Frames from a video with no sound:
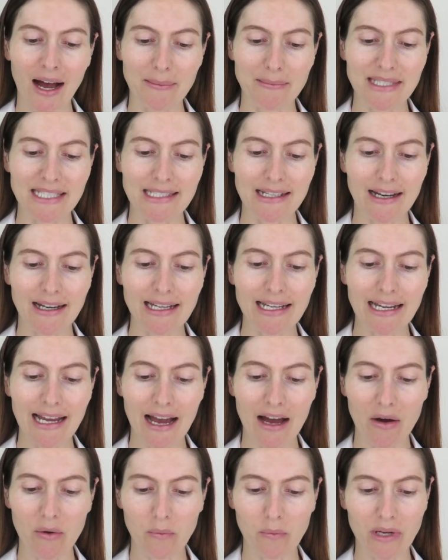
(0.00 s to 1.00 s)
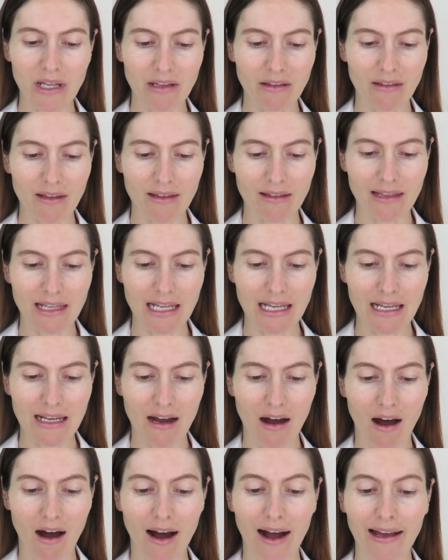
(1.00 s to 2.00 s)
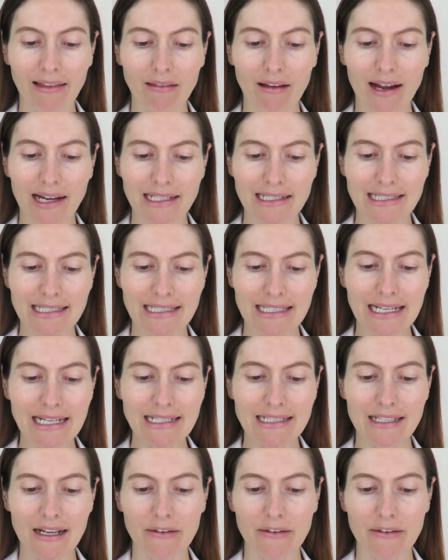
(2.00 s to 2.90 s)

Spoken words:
I'm starting out with the highlight sticks.